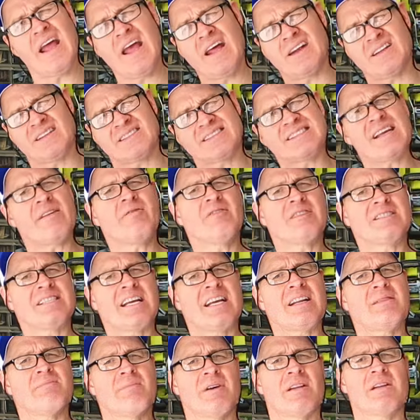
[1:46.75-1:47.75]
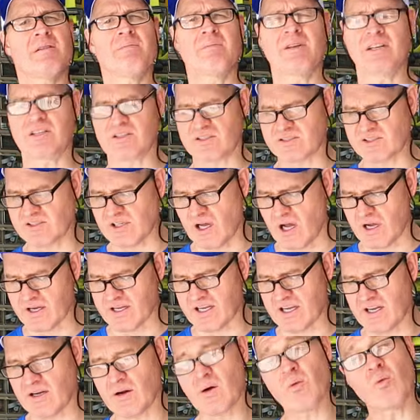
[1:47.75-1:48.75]
and a 17 millimeter
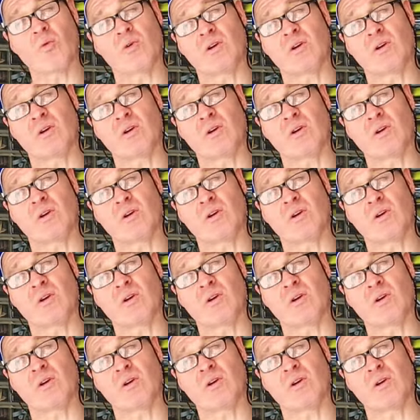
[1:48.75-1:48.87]
socket.